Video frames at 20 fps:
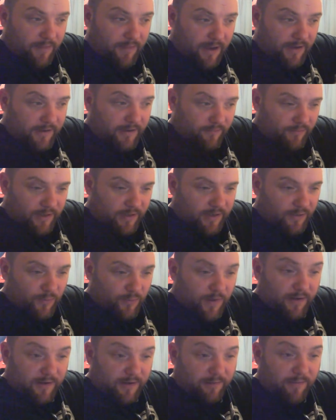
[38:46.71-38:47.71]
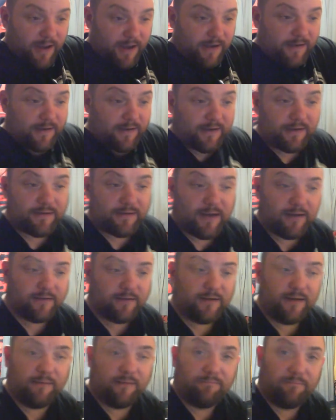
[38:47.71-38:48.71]
make really quickly, making it
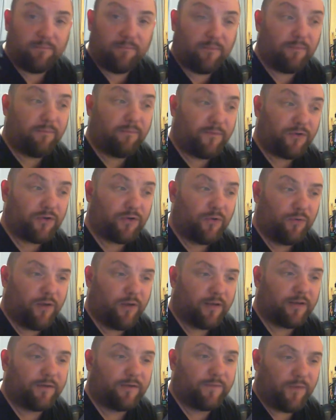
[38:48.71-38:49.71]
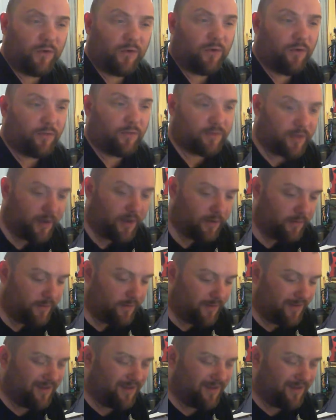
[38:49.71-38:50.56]
essentially shoot like it's full auto.